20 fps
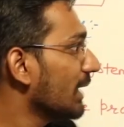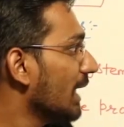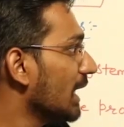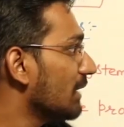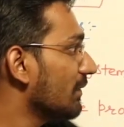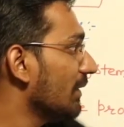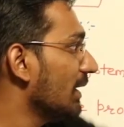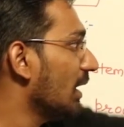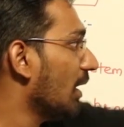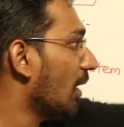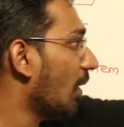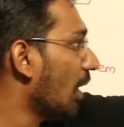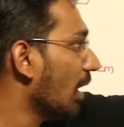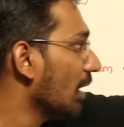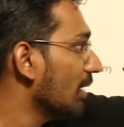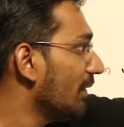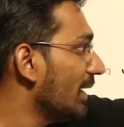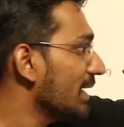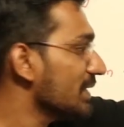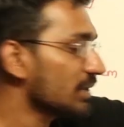It will
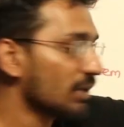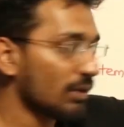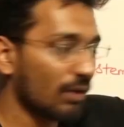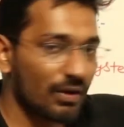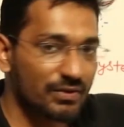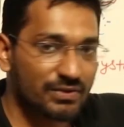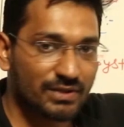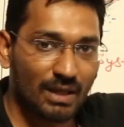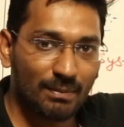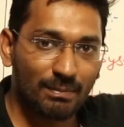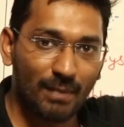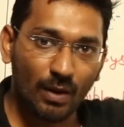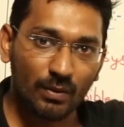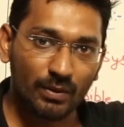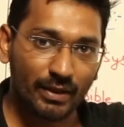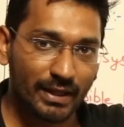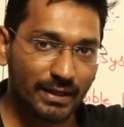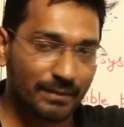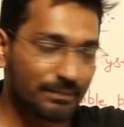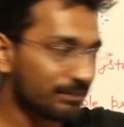always cross the
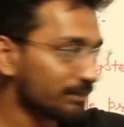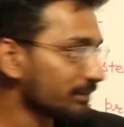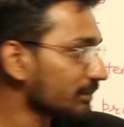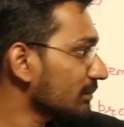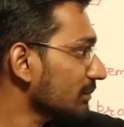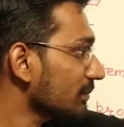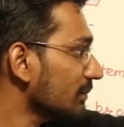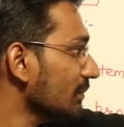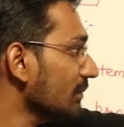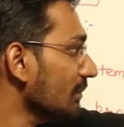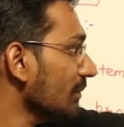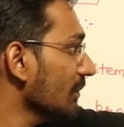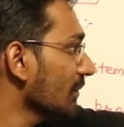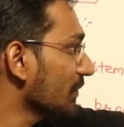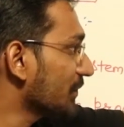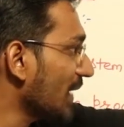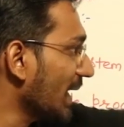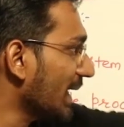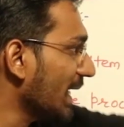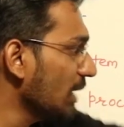boundary.
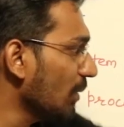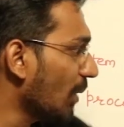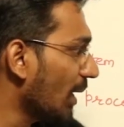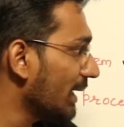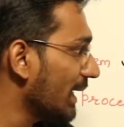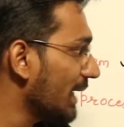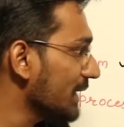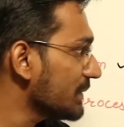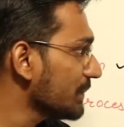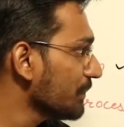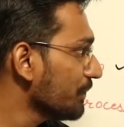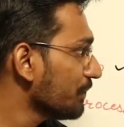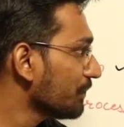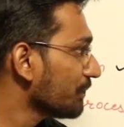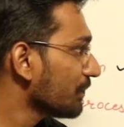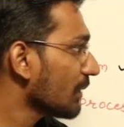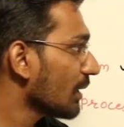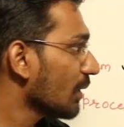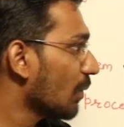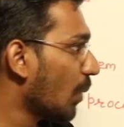Second one is
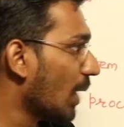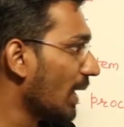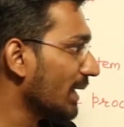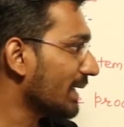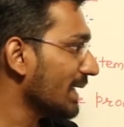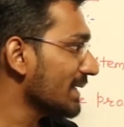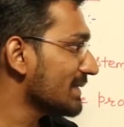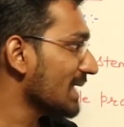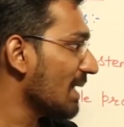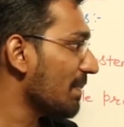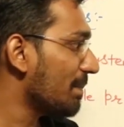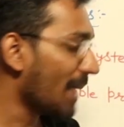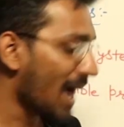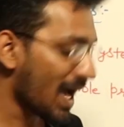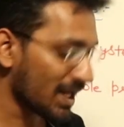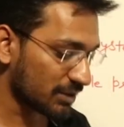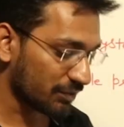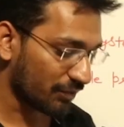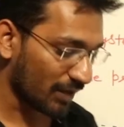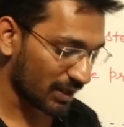work is a
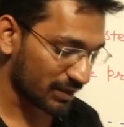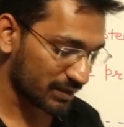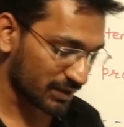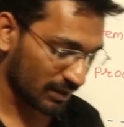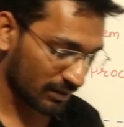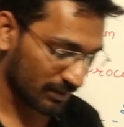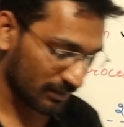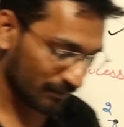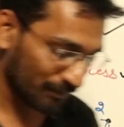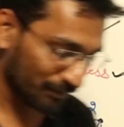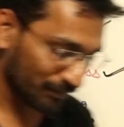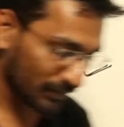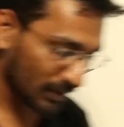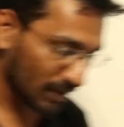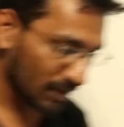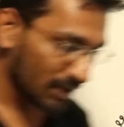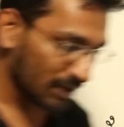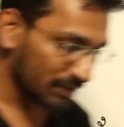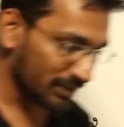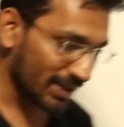path function.
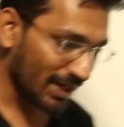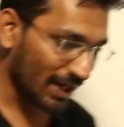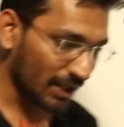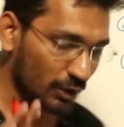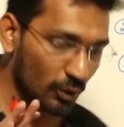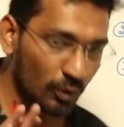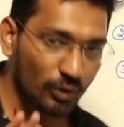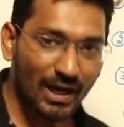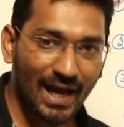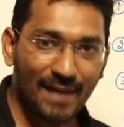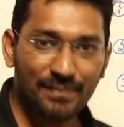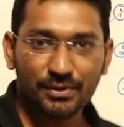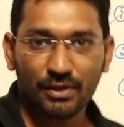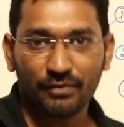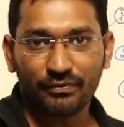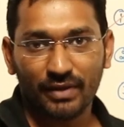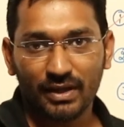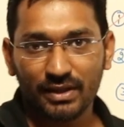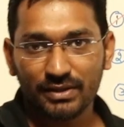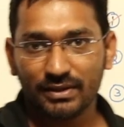There are two types
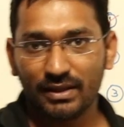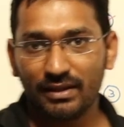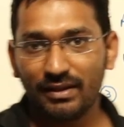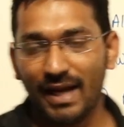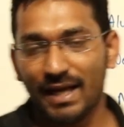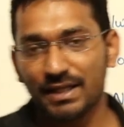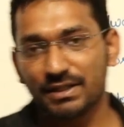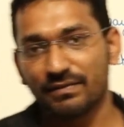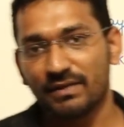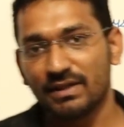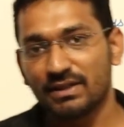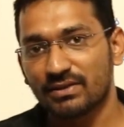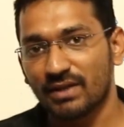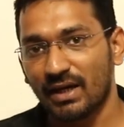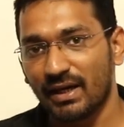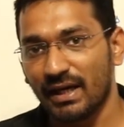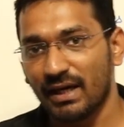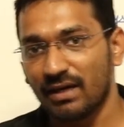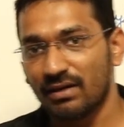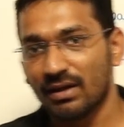of function as we
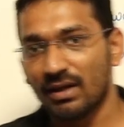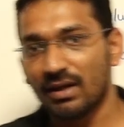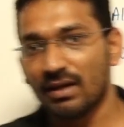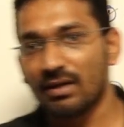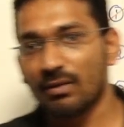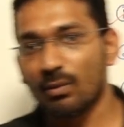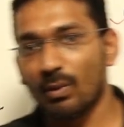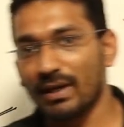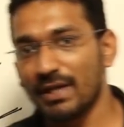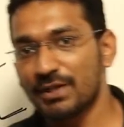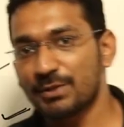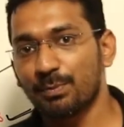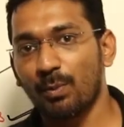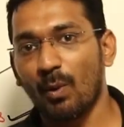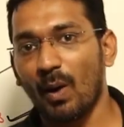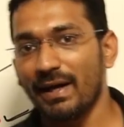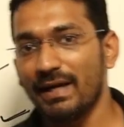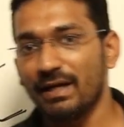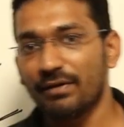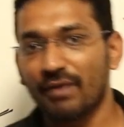studied. One is
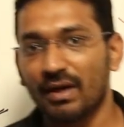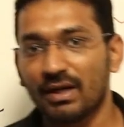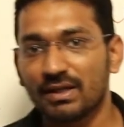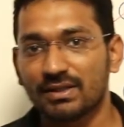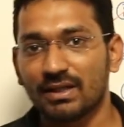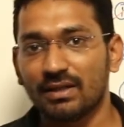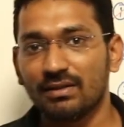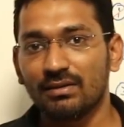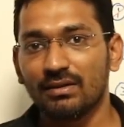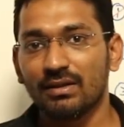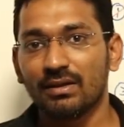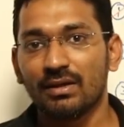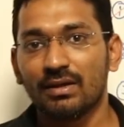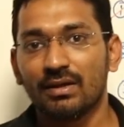point function.